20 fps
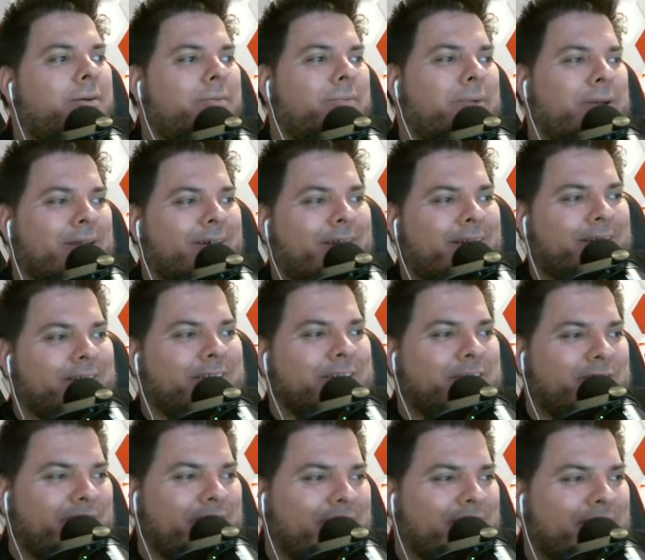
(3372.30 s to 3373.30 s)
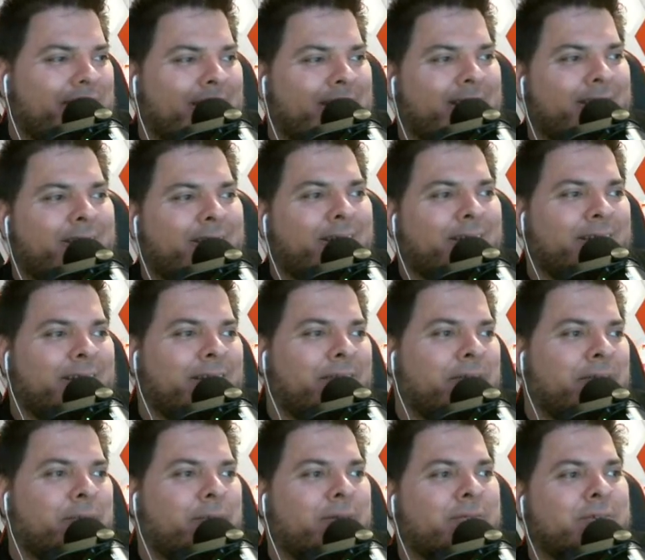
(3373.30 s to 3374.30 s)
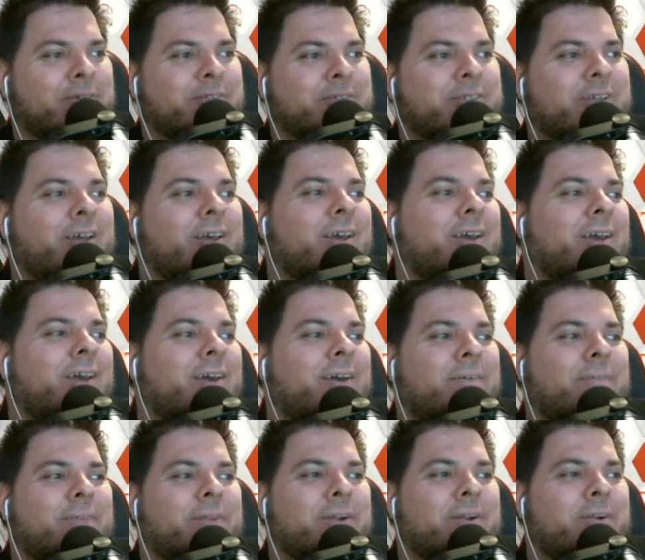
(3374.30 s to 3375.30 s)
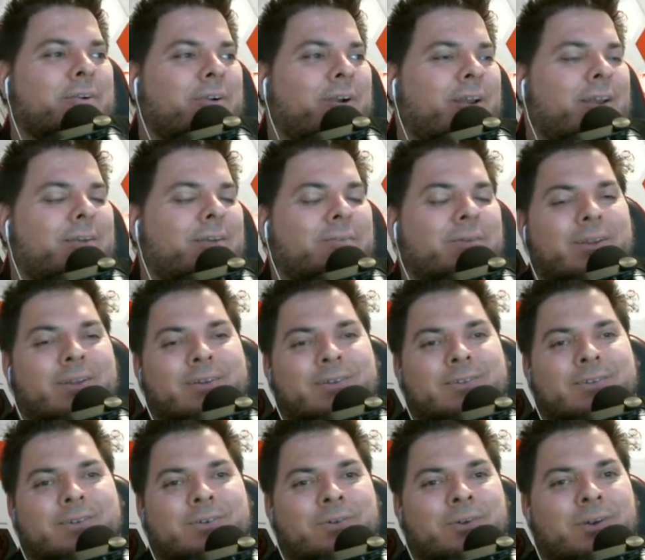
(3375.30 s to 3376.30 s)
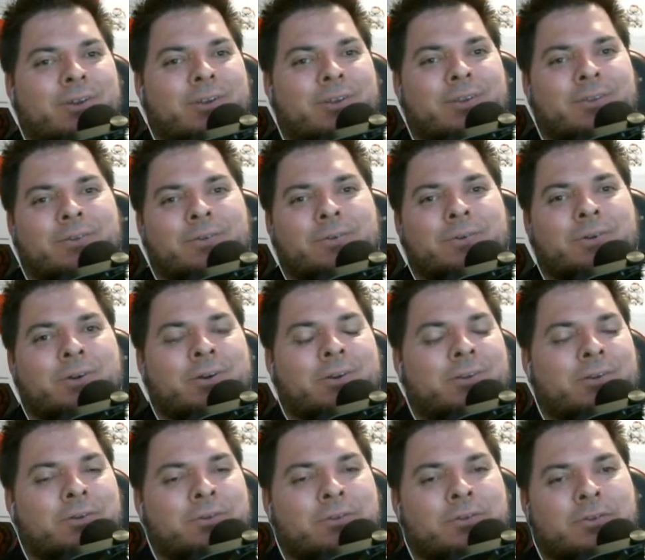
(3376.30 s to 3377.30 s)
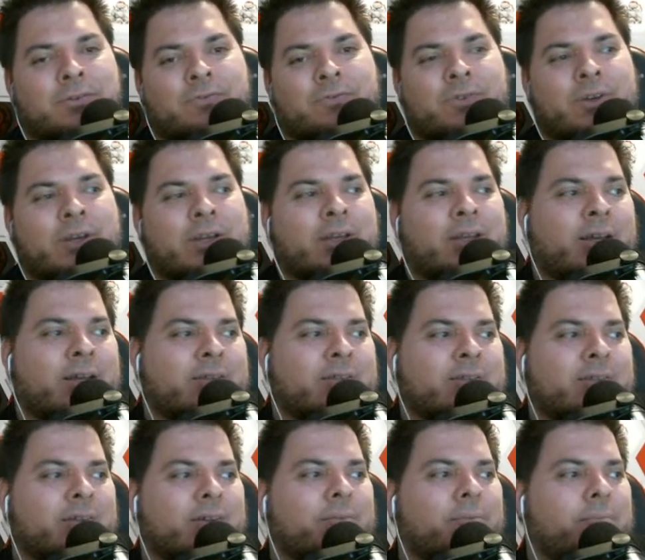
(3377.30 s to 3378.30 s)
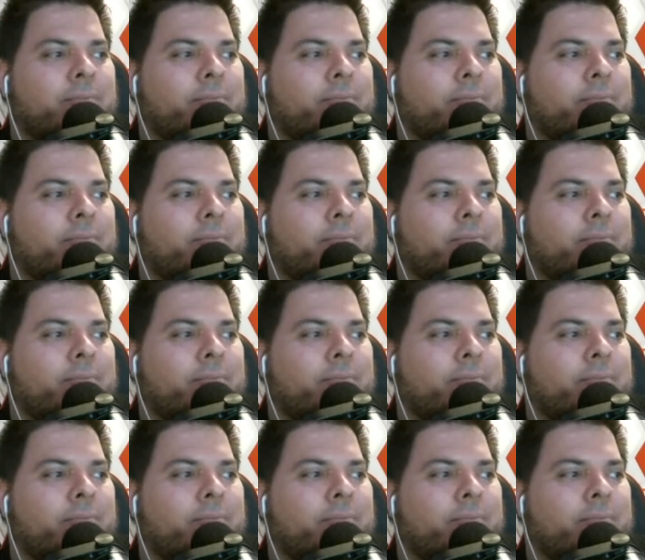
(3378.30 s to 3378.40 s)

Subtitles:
my daughter just found Cat Dog and Angry Beavers. They're great, man. They're so good. Those old cartoons are fantastic.